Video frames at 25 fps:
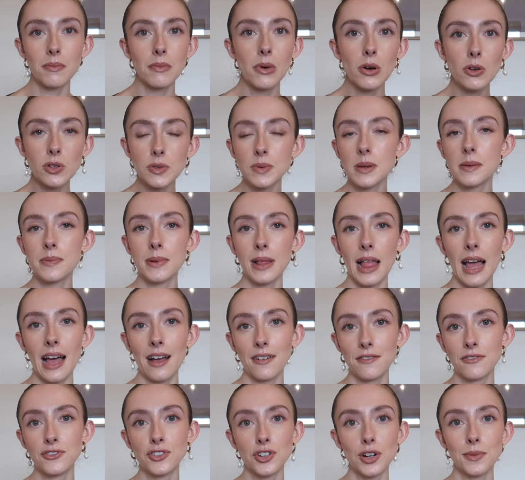most people
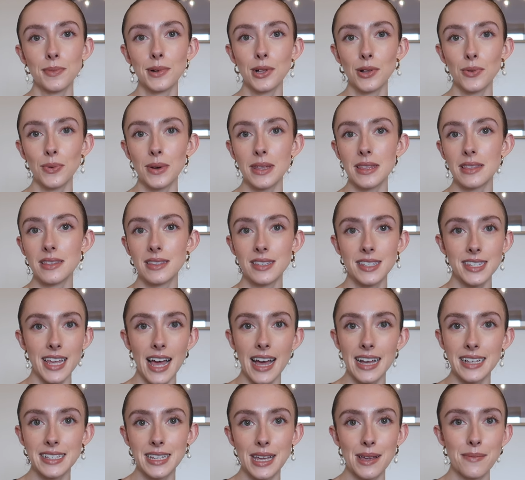have trouble with
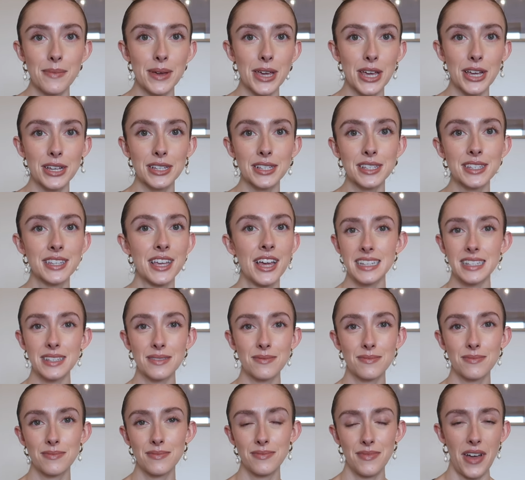sizing because it's
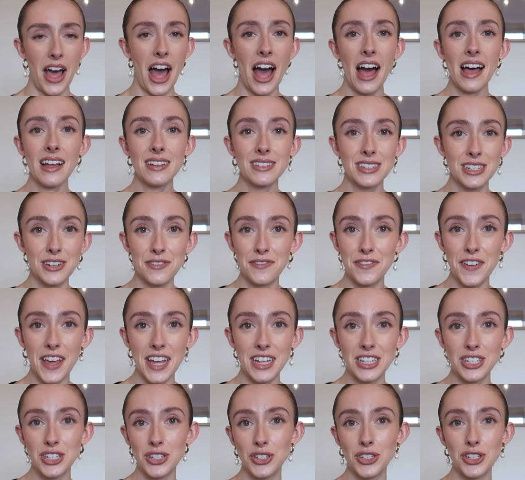hard to fit
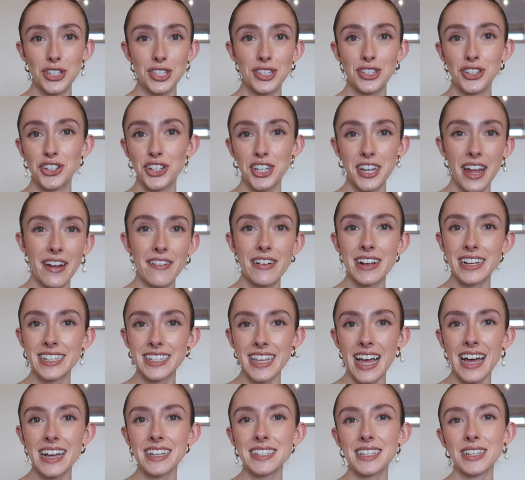into just generic
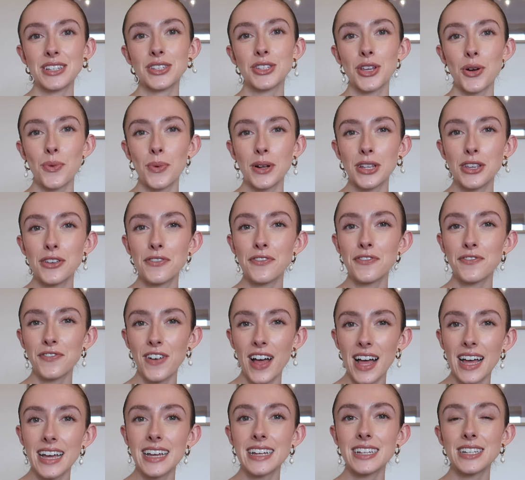sizing. So when you
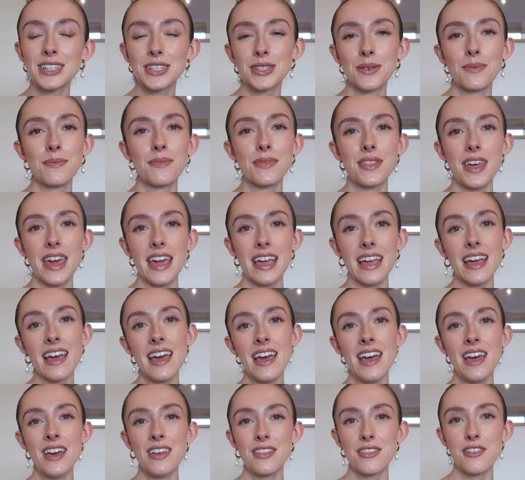find something
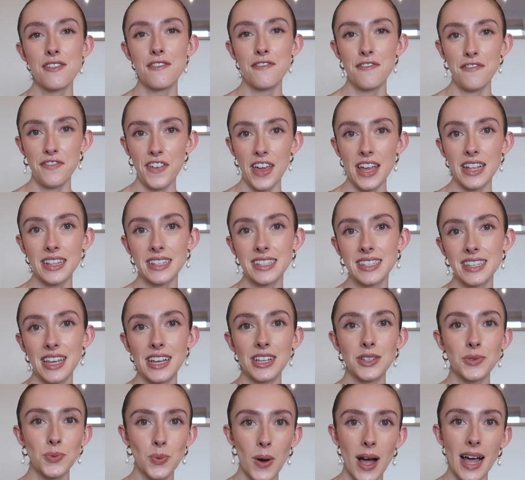that fits
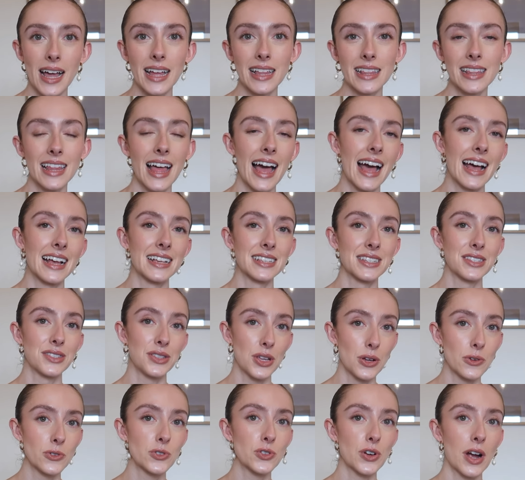as well as
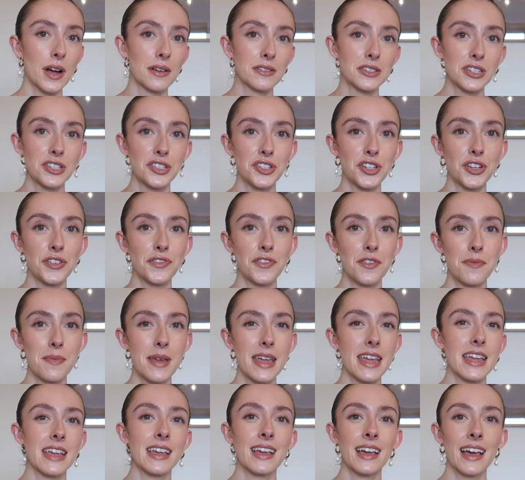those trousers do for
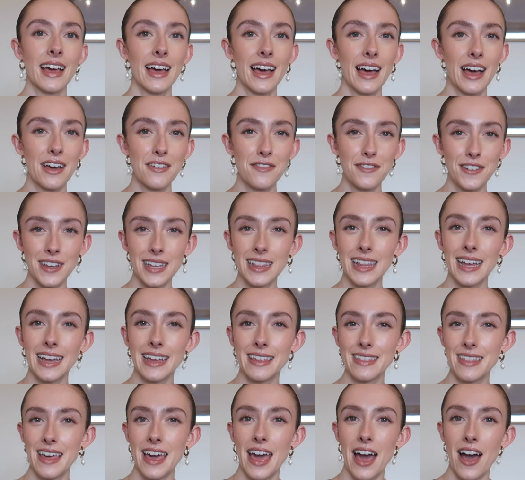me, I feel
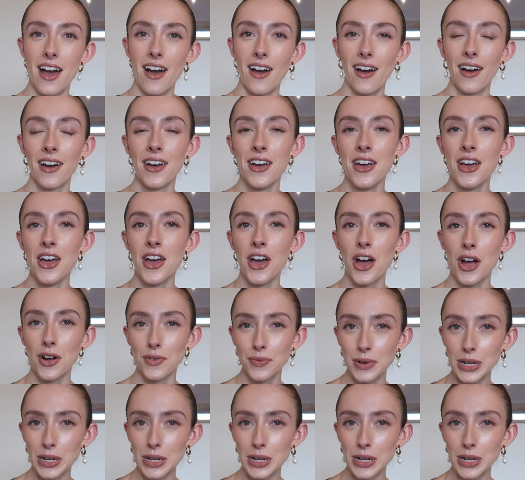like they are a